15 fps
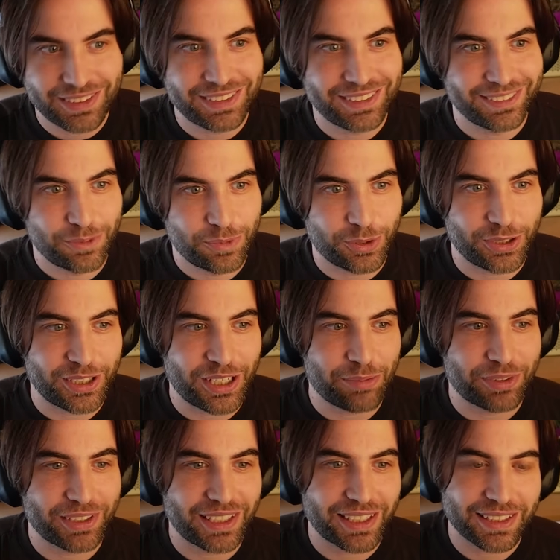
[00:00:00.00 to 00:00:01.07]
put it up
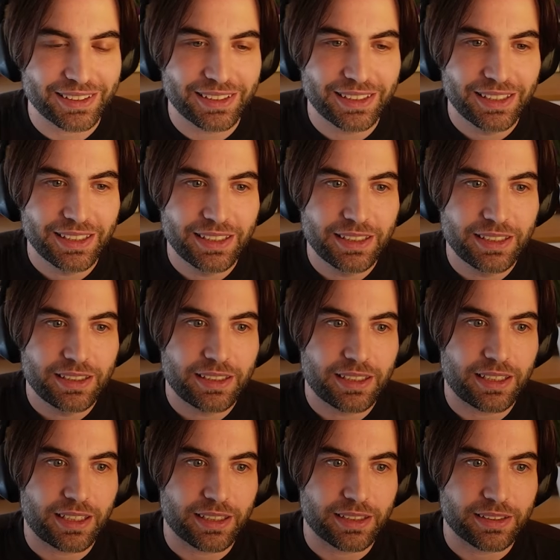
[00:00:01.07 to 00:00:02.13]
again.
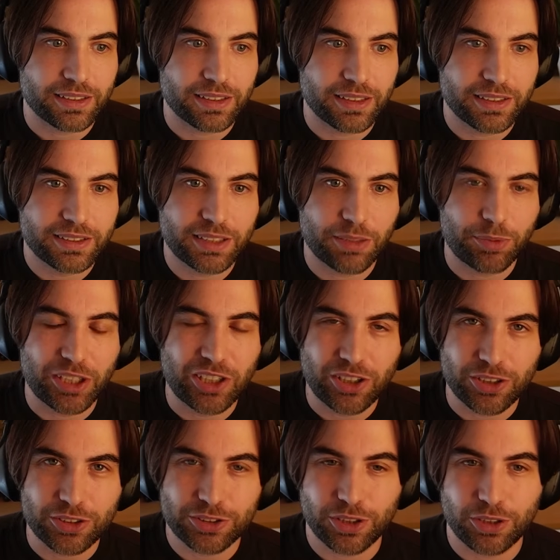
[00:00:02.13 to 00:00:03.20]
And it's a big
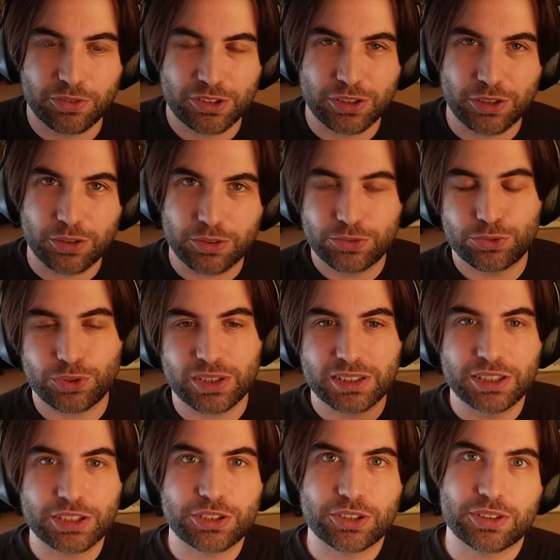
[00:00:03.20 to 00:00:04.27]
cost also of
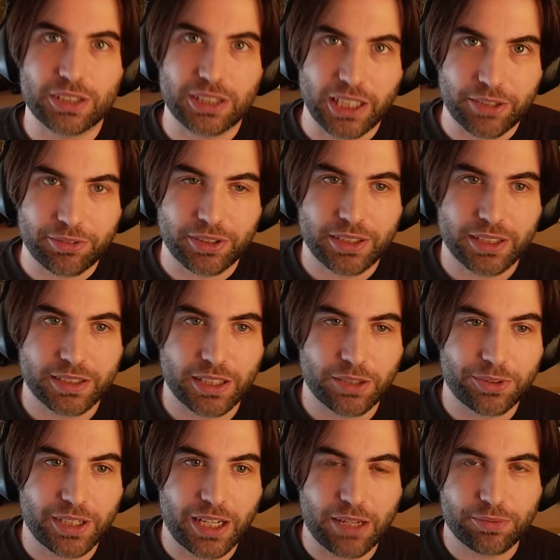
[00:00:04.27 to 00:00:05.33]
transitioning everything that we
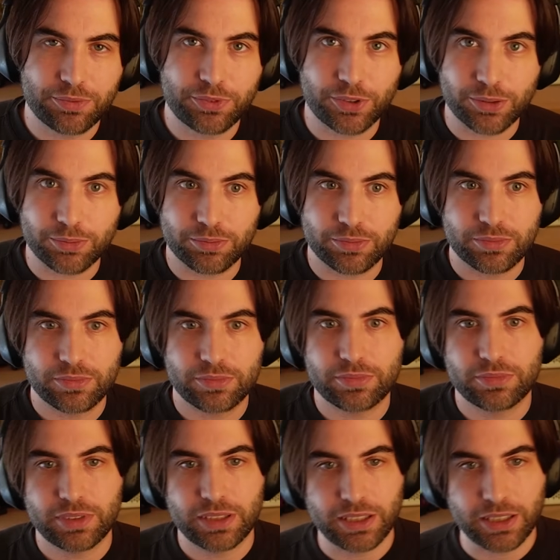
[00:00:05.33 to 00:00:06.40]
have from
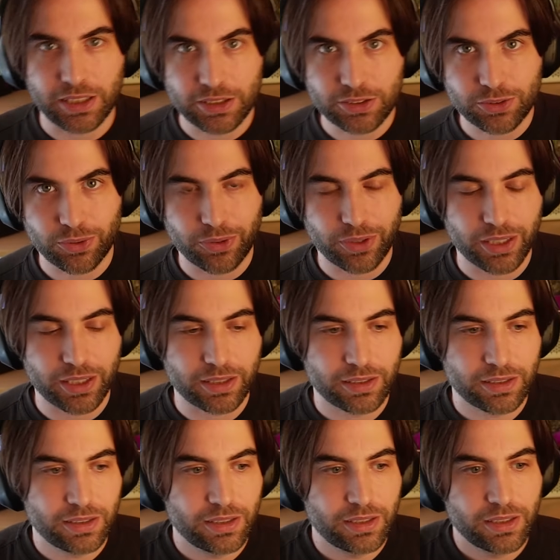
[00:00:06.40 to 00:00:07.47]
here to there.
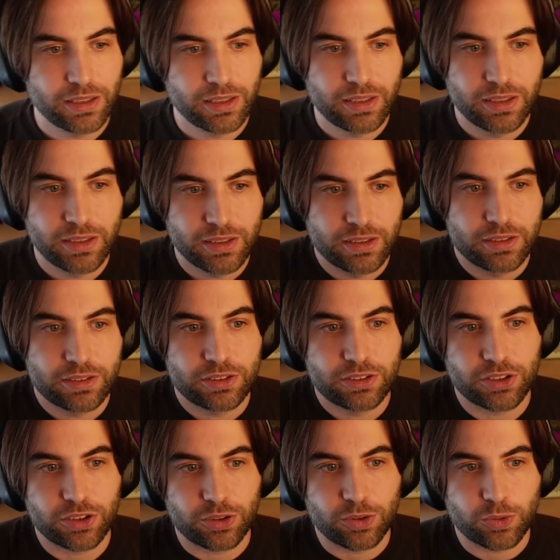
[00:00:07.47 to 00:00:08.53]

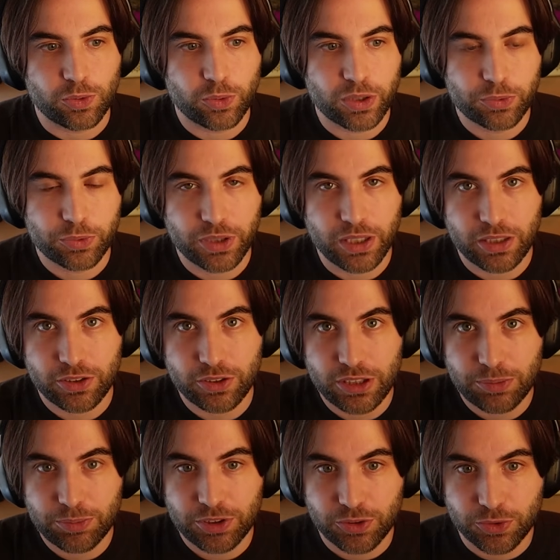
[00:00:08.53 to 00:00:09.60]
So what we are going to
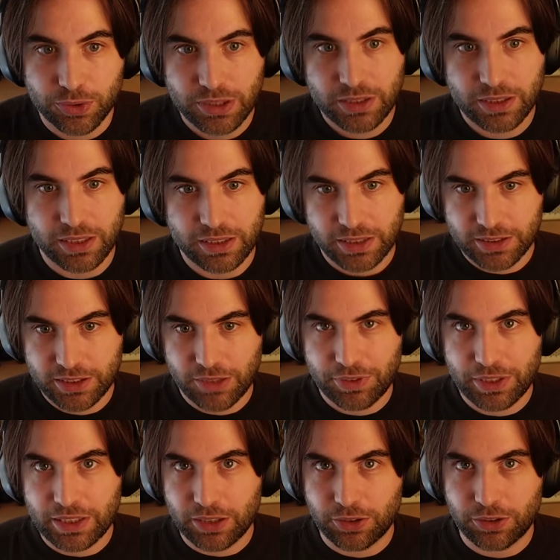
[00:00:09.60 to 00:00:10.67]
be doing, and that's
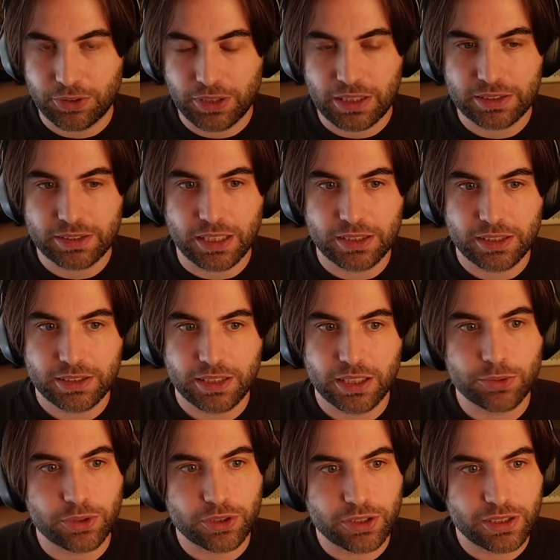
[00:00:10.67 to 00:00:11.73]
something that already started, is like
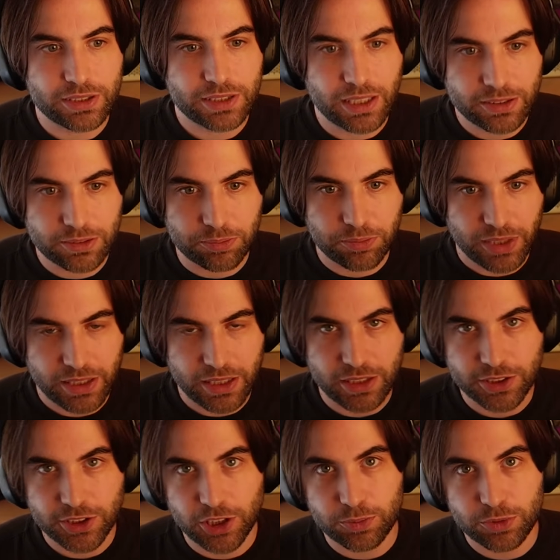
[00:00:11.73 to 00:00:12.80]
we're going to start making
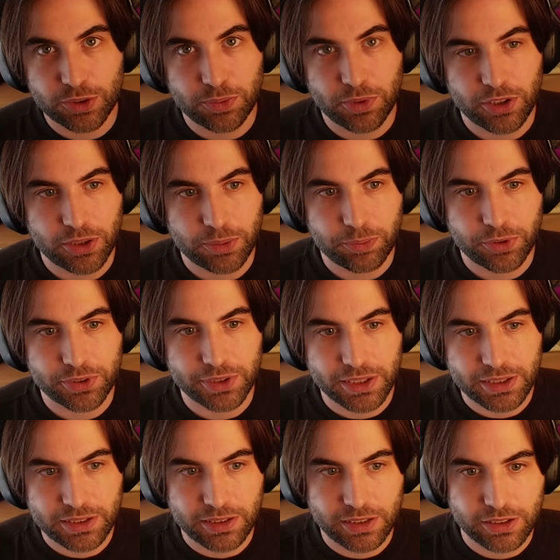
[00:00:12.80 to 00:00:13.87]
some smaller
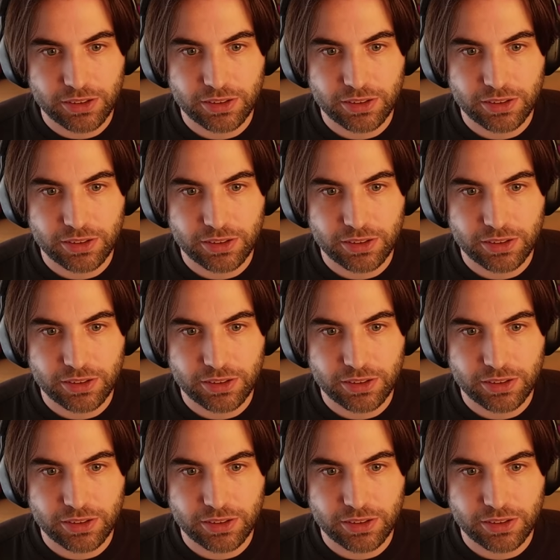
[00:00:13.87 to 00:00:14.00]
projects in